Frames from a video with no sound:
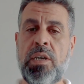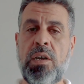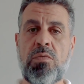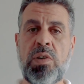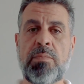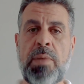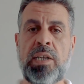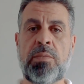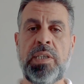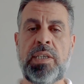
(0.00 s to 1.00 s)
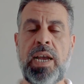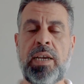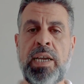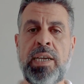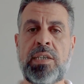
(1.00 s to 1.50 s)
risk management
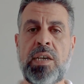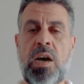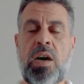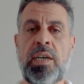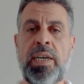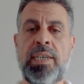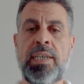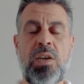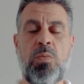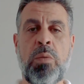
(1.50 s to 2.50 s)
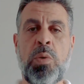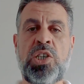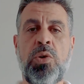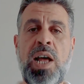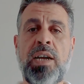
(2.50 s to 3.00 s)
techniques are needed. We
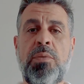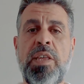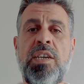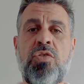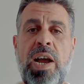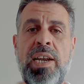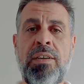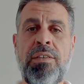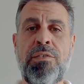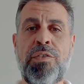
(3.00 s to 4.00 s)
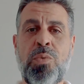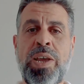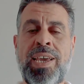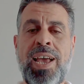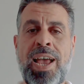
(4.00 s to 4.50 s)
wish you luck with your trading for the
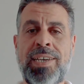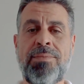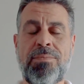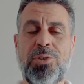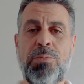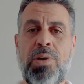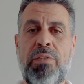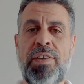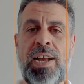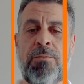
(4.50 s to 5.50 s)
week ahead. Goodbye for now.